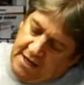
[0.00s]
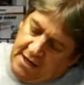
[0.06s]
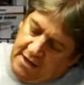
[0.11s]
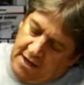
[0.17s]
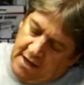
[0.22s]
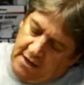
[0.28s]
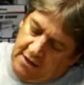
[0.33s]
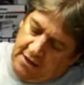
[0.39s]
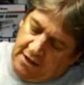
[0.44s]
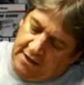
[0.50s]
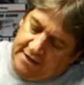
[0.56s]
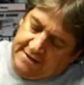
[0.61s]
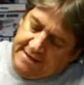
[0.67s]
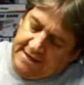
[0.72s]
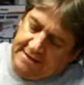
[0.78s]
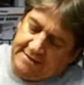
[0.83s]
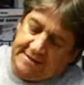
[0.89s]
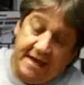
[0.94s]
a little
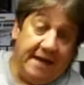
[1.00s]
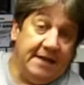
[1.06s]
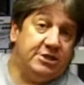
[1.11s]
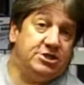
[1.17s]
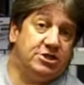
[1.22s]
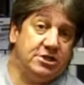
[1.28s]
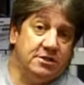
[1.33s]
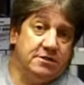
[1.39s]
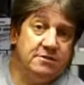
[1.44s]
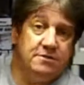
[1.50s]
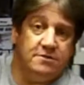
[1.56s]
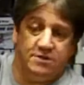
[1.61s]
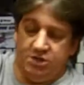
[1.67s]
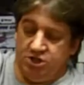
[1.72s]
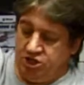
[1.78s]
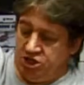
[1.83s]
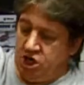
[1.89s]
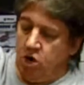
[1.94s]
indentation
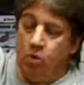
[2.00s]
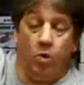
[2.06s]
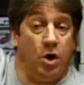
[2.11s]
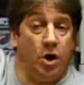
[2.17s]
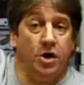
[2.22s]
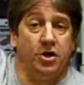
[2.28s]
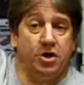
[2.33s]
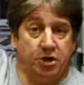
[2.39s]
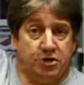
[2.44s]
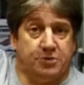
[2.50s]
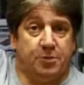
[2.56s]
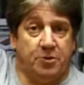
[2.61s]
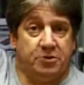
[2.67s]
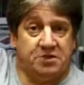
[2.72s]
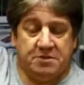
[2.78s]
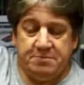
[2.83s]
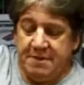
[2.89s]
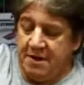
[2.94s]
to show where you're
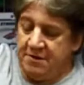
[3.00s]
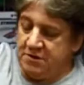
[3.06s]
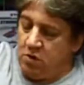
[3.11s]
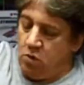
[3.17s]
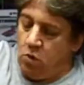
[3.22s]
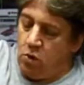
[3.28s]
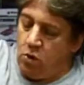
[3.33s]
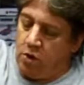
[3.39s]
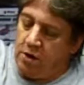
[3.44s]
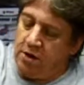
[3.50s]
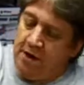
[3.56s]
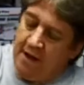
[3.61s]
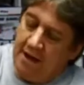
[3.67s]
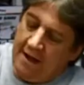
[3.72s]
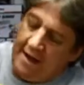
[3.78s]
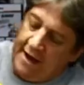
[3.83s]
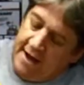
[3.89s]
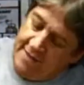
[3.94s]
supposed to mount the horn,
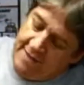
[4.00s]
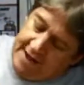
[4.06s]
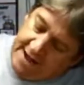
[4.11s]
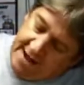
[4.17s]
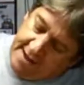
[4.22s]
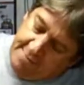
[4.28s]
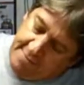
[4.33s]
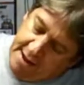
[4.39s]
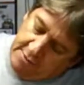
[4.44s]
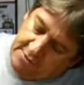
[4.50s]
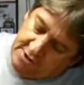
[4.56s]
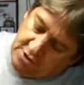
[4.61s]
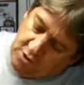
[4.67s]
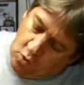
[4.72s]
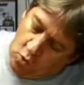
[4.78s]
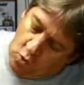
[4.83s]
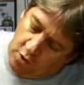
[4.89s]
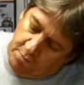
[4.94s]
and they had mounted
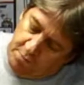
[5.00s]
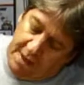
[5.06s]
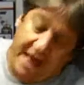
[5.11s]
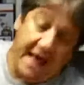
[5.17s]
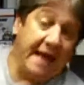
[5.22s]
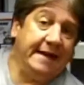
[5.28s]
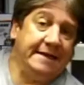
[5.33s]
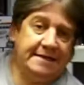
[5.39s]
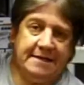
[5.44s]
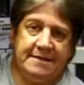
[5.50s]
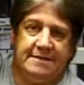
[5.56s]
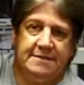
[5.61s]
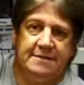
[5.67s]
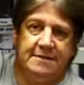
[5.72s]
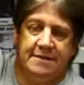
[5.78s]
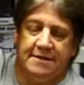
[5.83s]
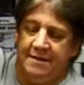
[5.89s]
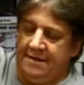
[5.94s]
the horn behind
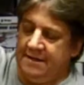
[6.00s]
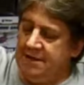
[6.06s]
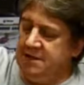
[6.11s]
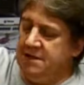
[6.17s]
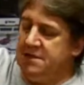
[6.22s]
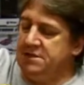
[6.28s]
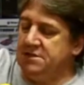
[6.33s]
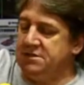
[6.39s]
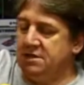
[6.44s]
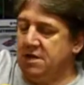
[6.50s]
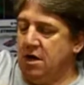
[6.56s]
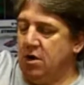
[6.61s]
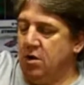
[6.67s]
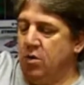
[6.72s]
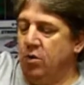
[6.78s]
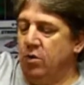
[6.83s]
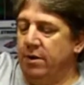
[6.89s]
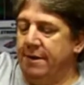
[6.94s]
it.
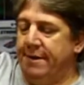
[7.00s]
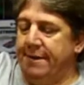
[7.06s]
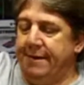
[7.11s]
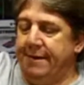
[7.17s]
So